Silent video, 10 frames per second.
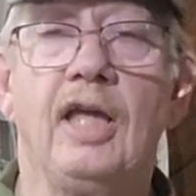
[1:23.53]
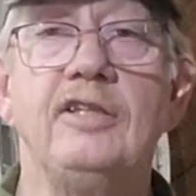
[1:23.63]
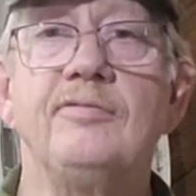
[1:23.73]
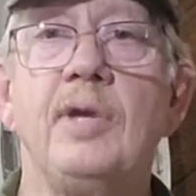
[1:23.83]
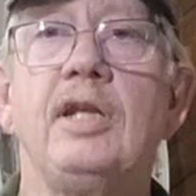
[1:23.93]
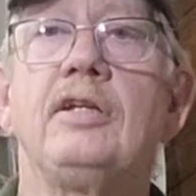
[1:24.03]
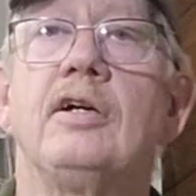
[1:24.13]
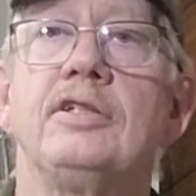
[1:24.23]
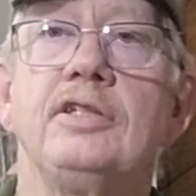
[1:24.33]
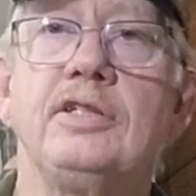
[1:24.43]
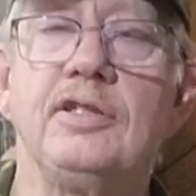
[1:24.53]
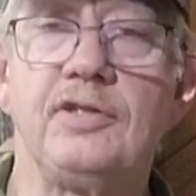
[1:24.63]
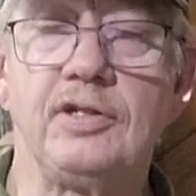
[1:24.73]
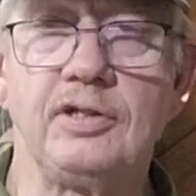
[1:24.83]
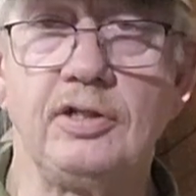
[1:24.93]
and you've made a conscious
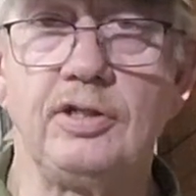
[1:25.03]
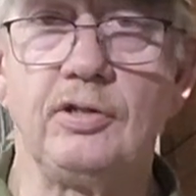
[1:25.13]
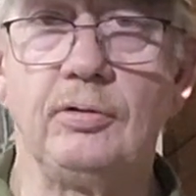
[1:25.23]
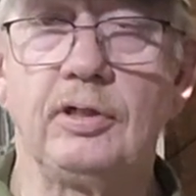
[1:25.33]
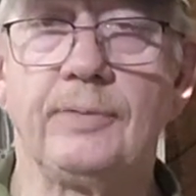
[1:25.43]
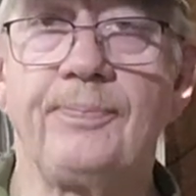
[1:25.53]
decision to shoot.